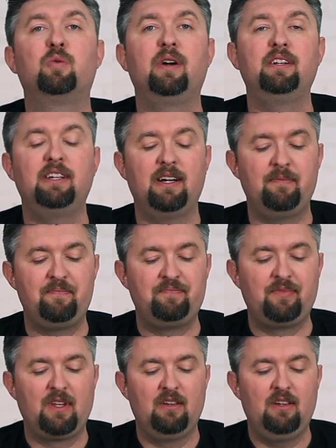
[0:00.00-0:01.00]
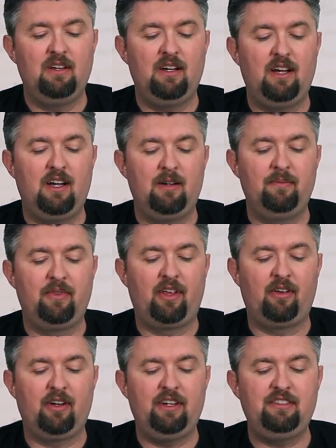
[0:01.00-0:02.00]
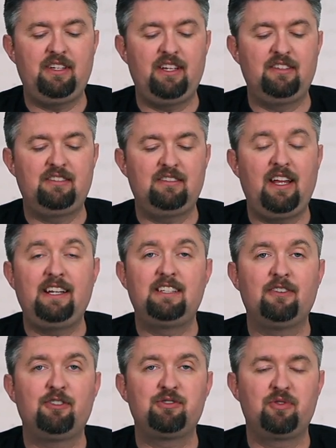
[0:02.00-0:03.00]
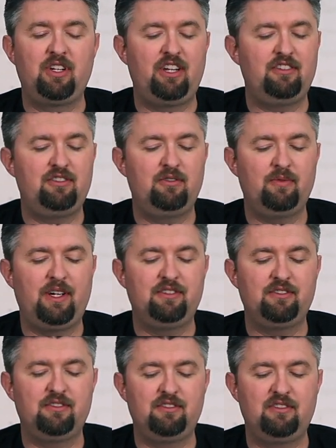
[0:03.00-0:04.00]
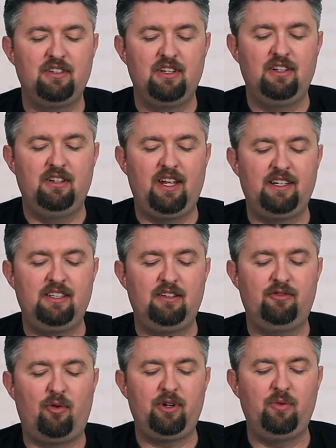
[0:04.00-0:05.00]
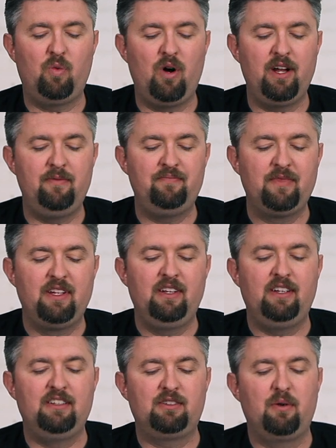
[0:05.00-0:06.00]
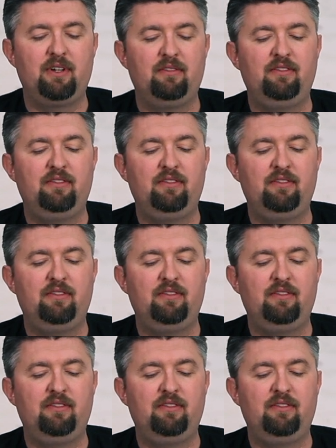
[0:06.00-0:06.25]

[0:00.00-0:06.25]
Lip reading: quite yet. There is a slight difference between these two razors. 1941 is going to